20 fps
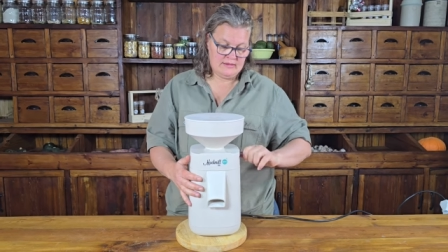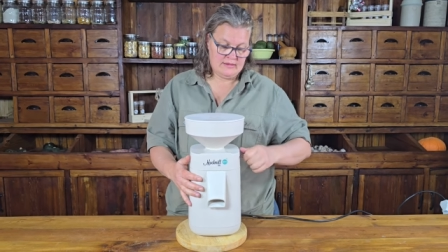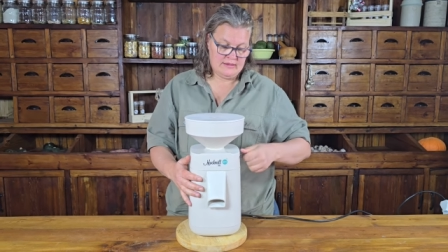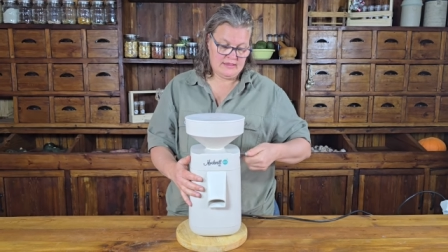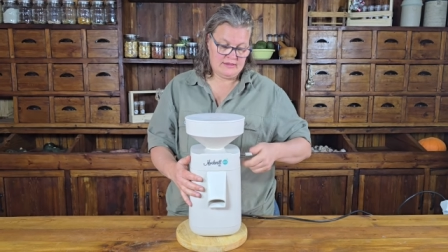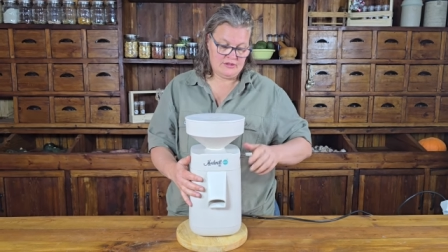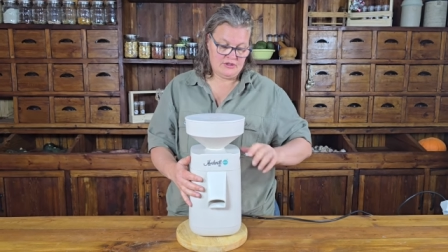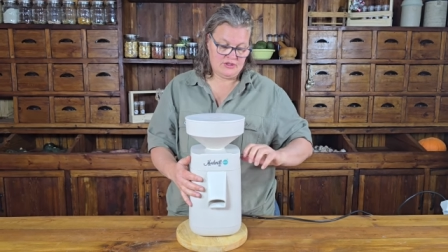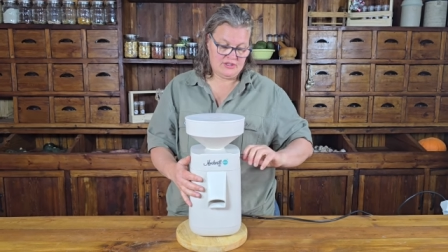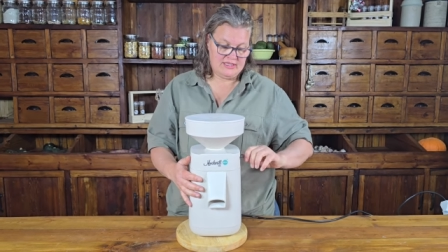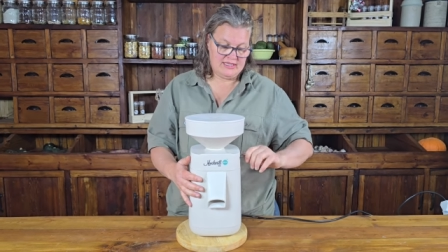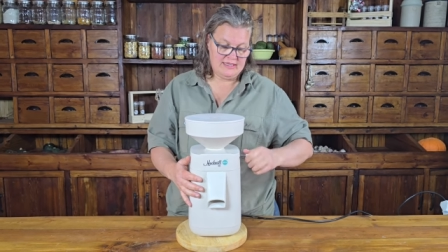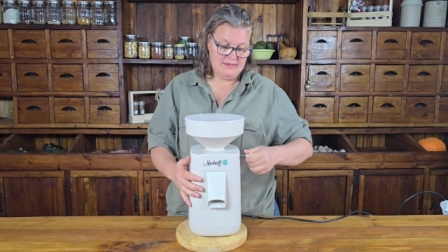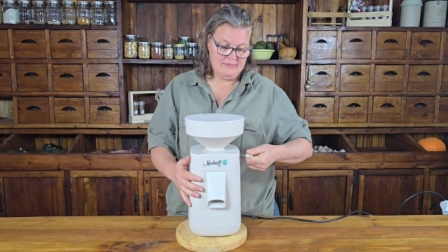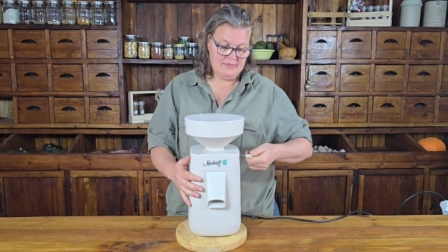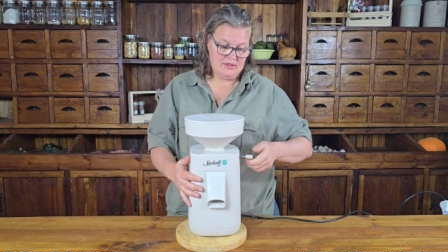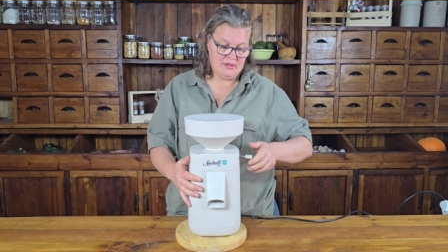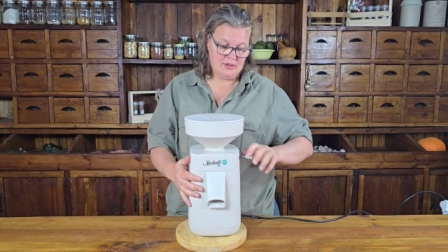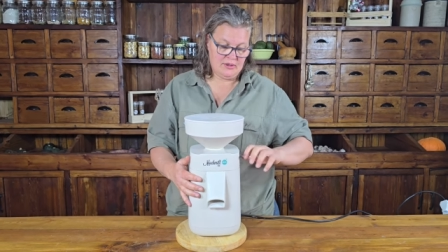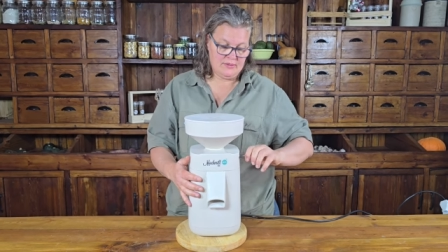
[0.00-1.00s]
And you
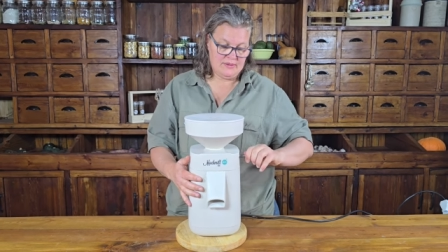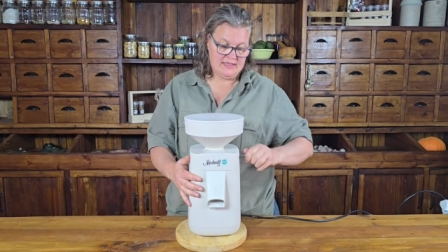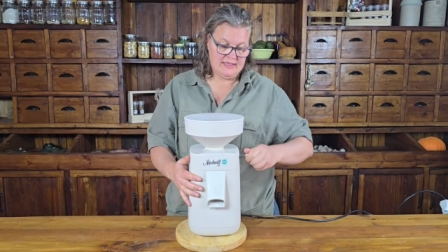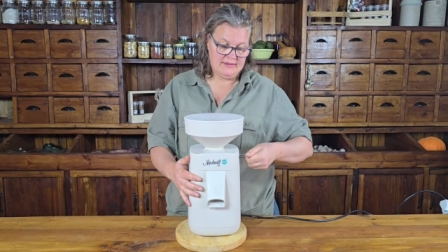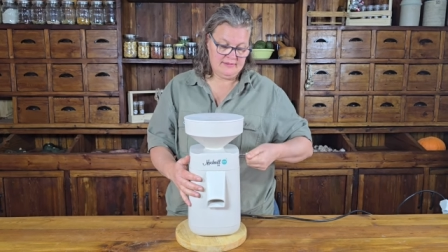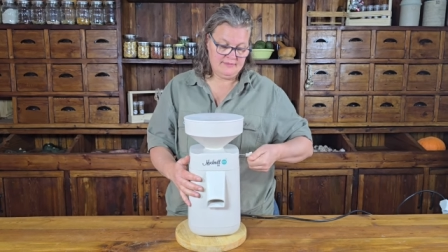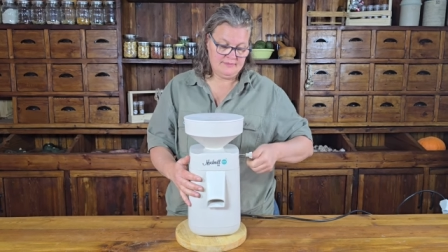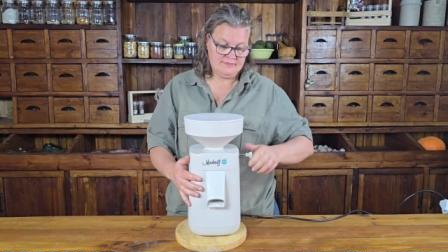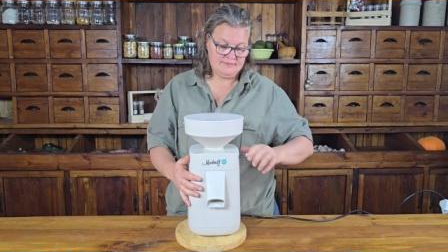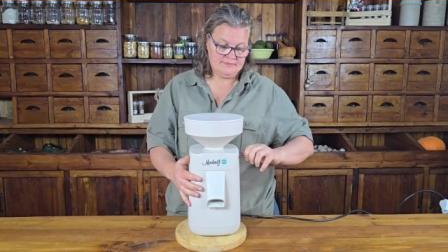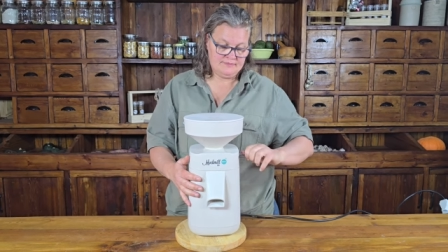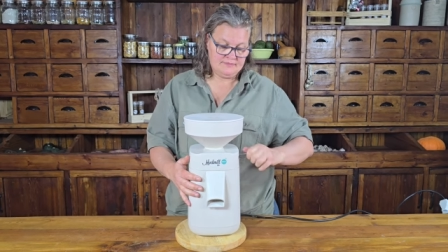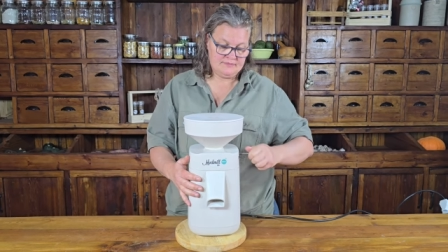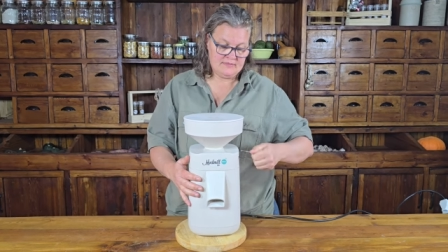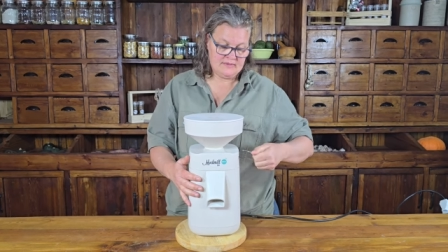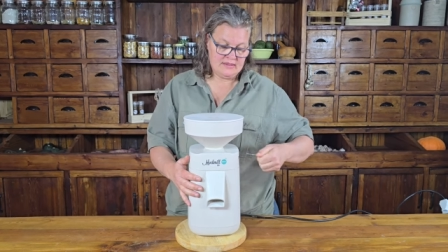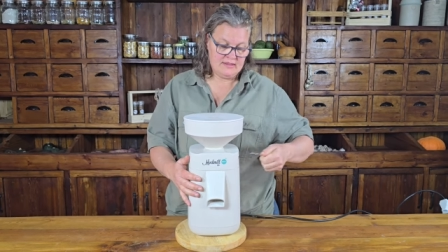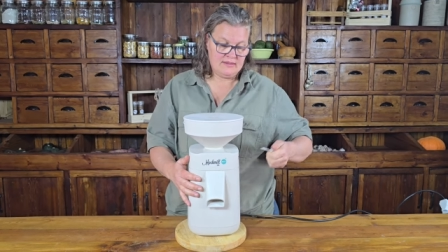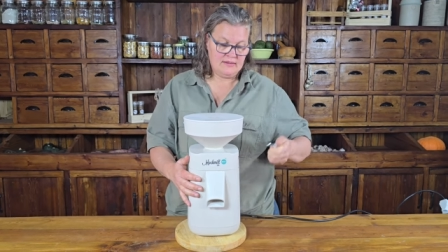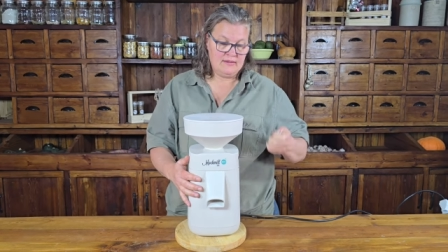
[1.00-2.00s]
keep going
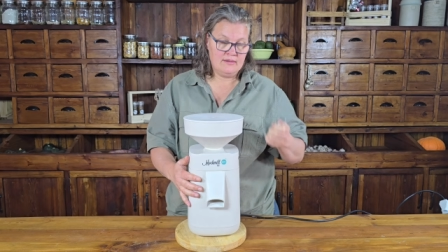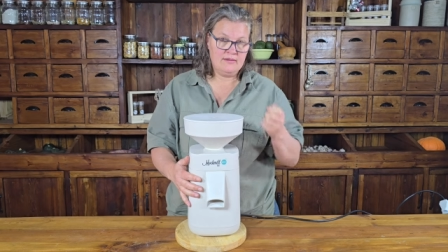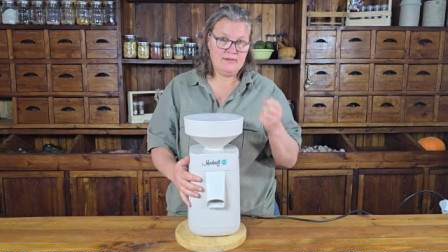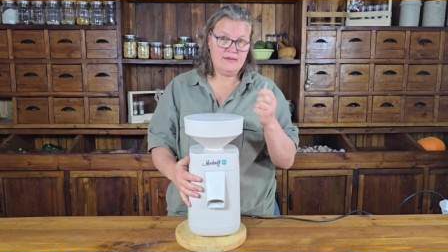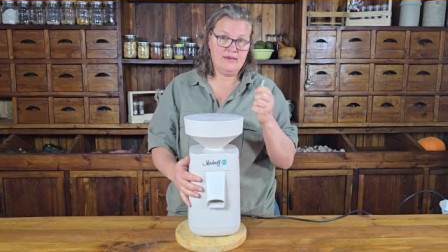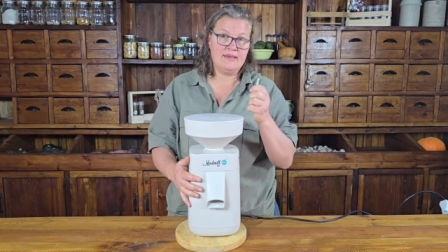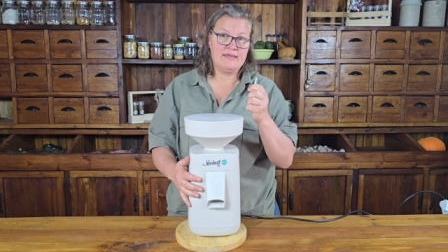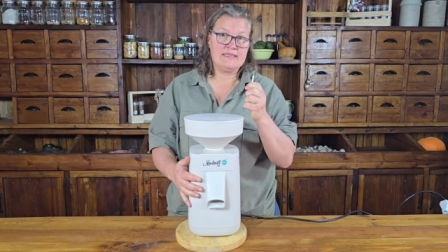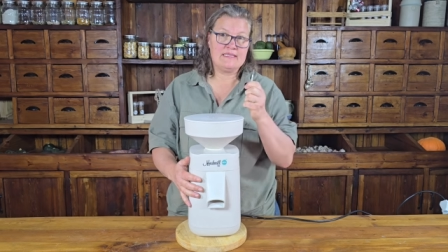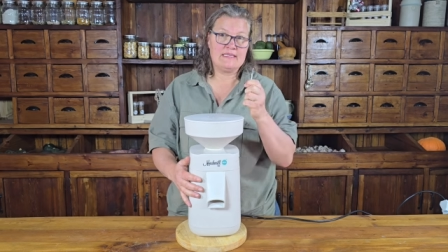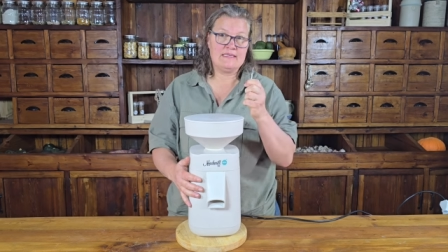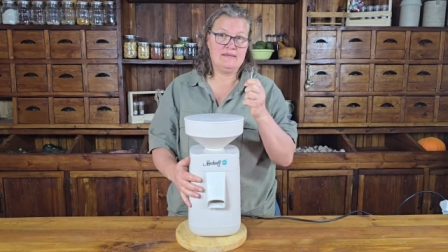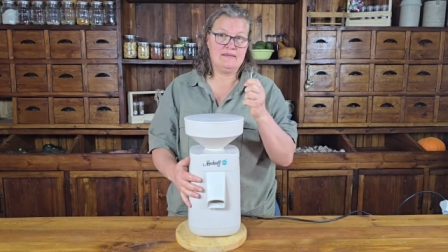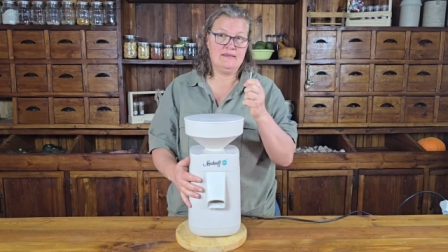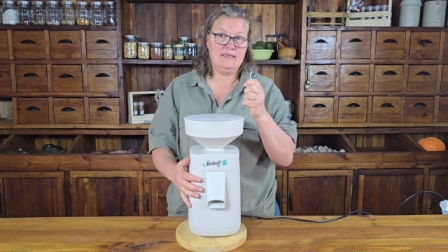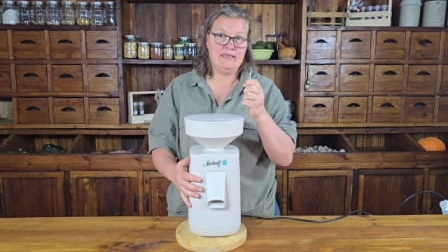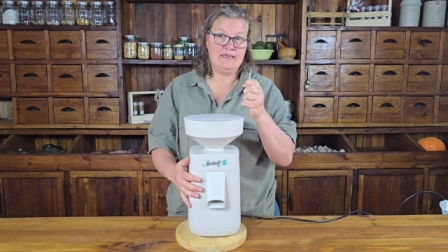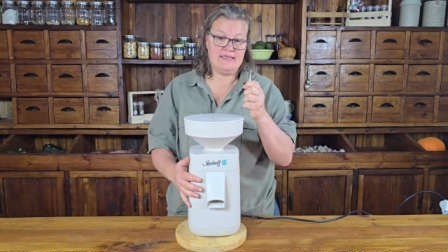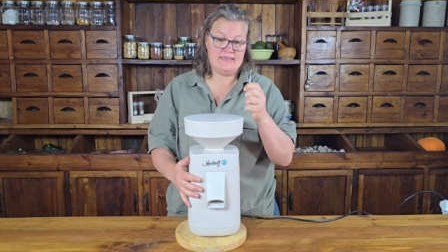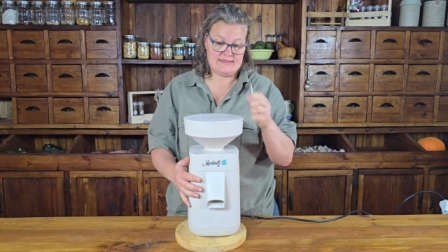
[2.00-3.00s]
until
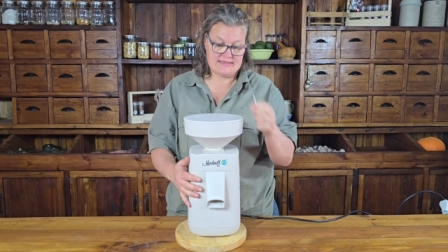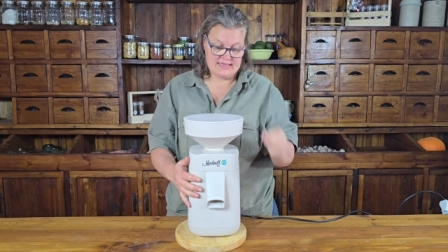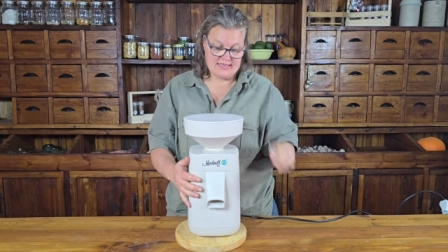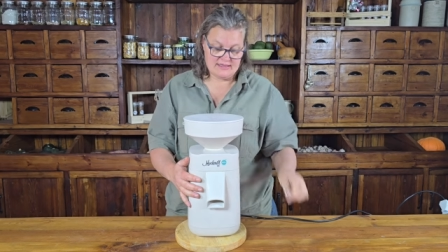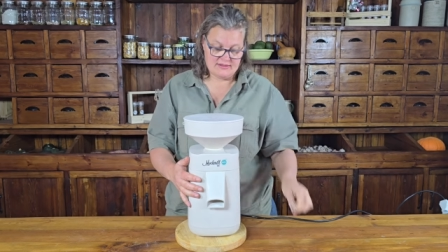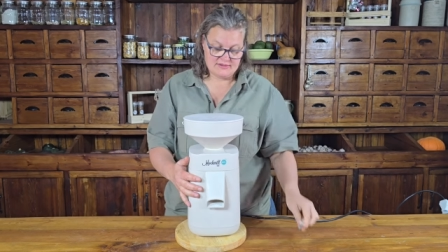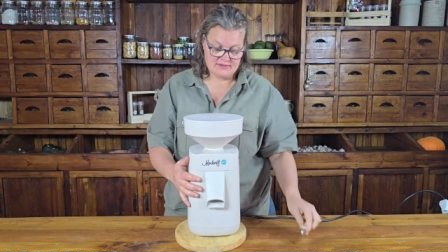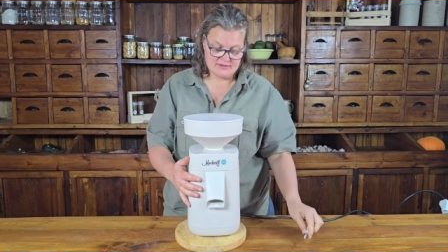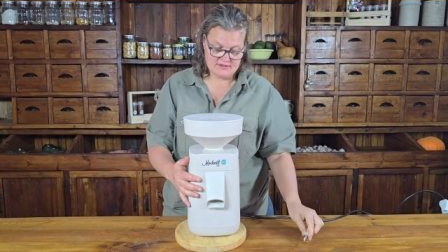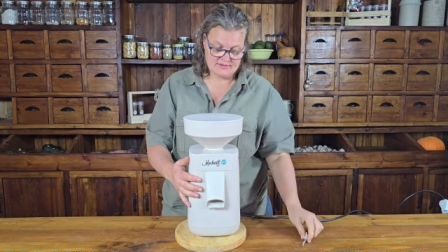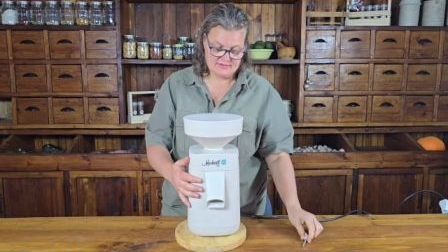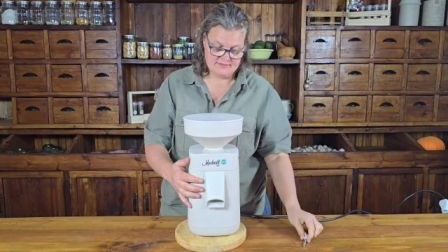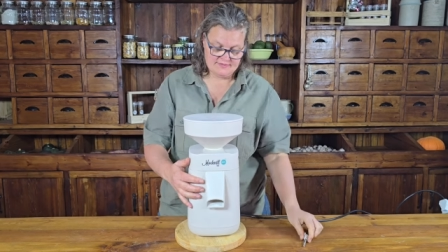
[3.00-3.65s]
it is out.